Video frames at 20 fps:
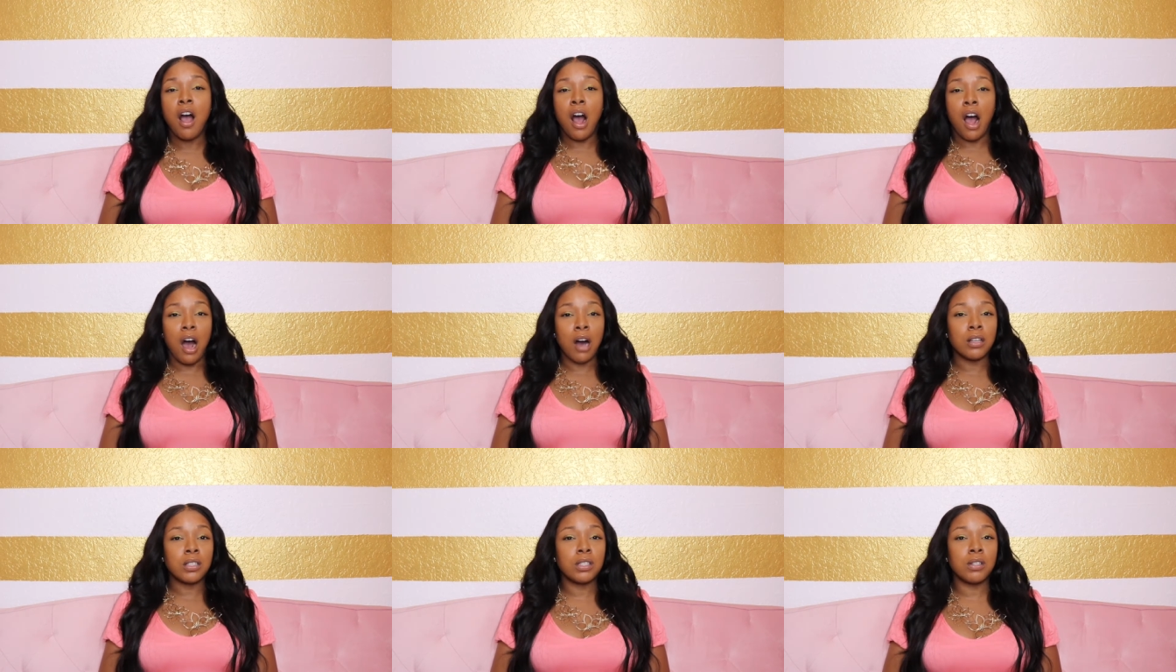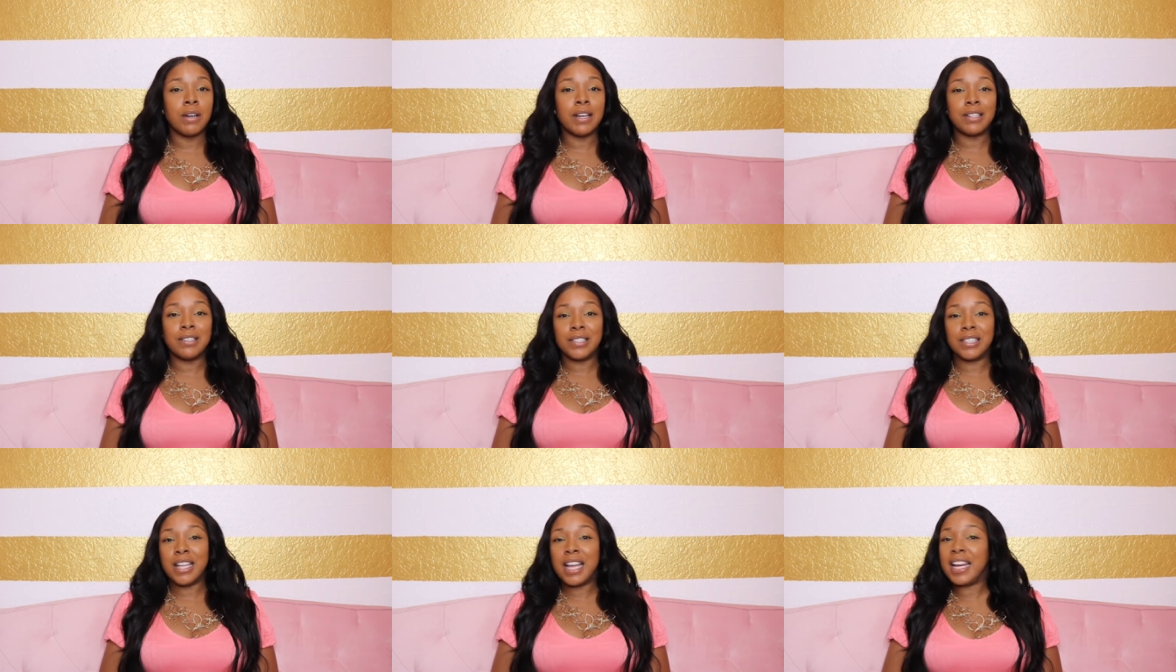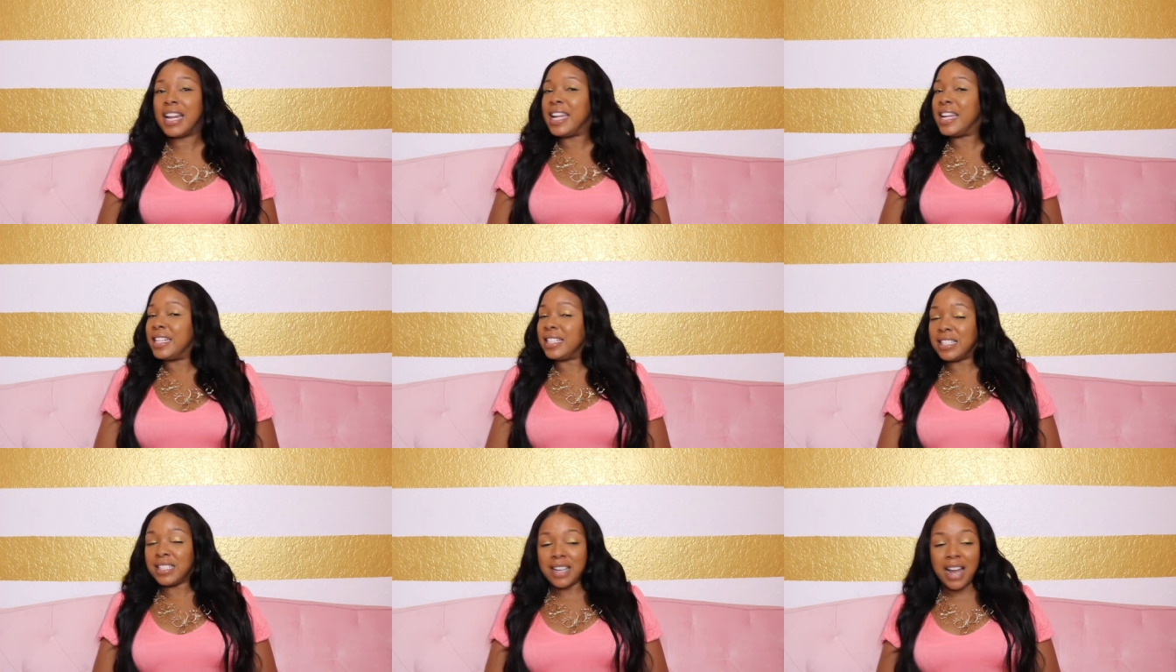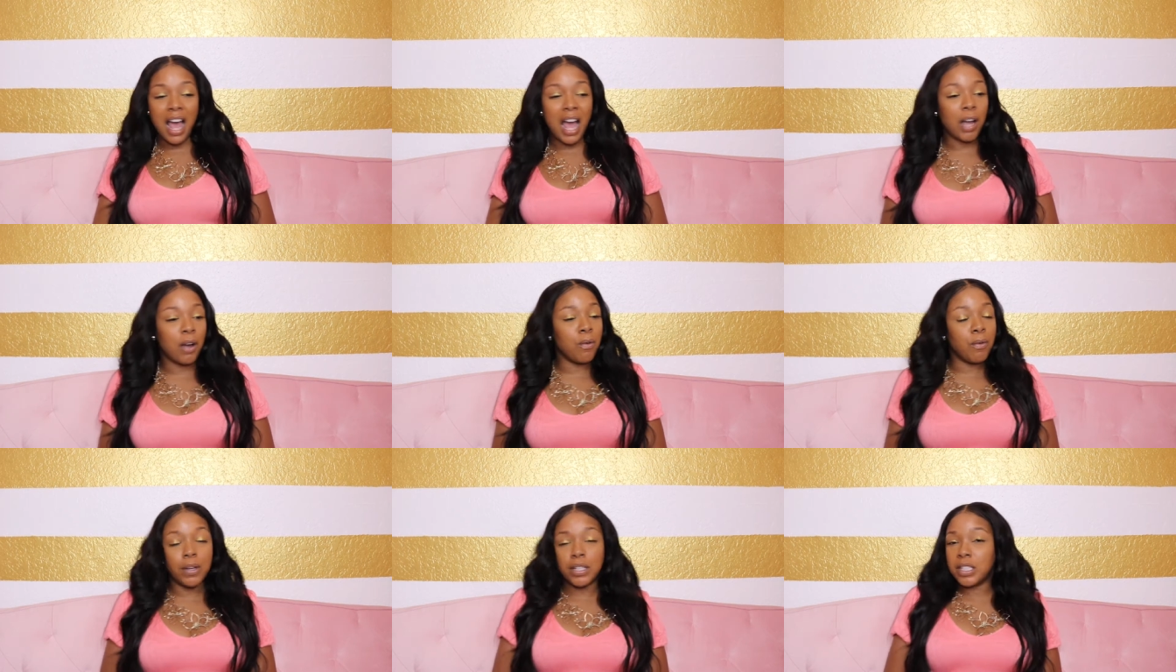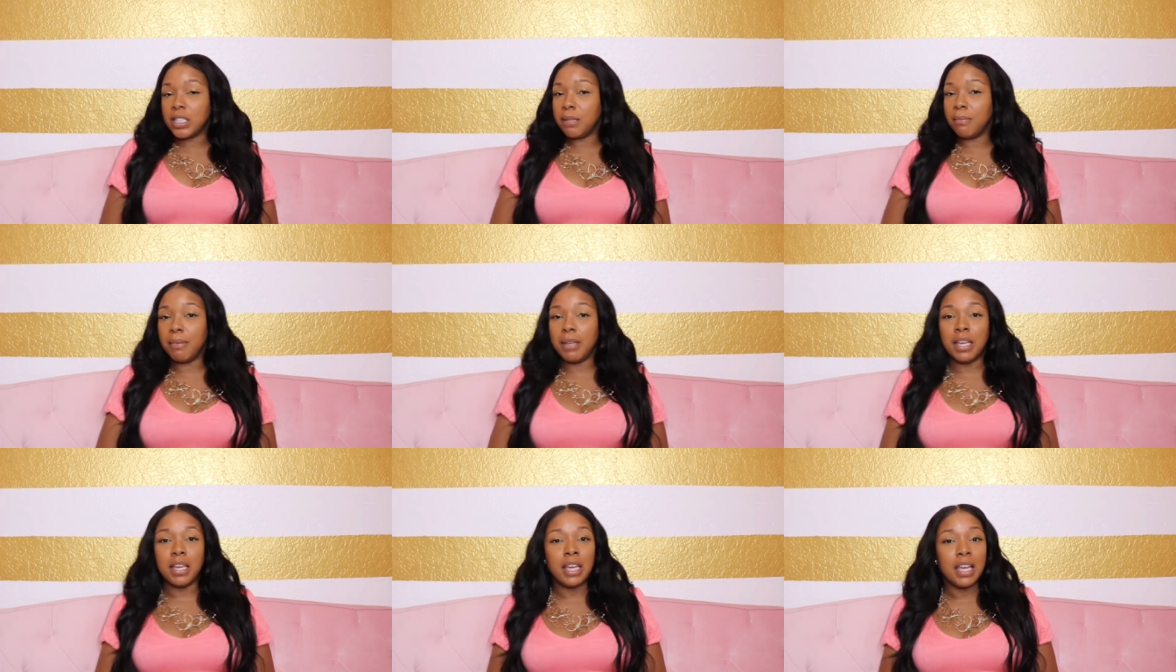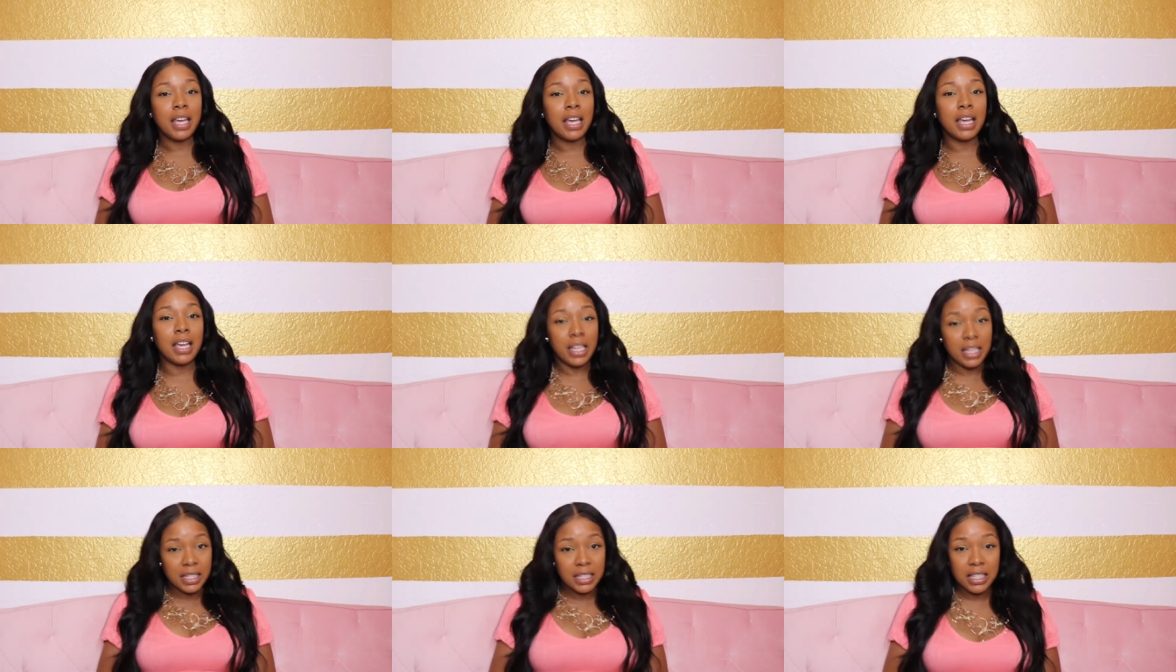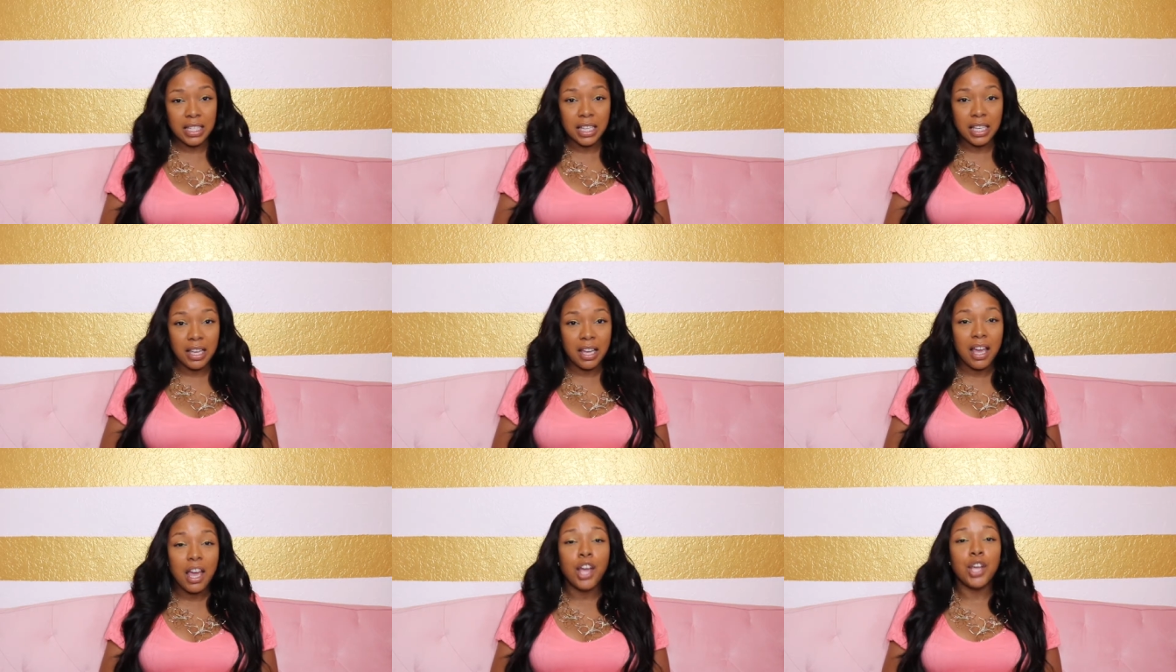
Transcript: Also understand it is not going to be easy.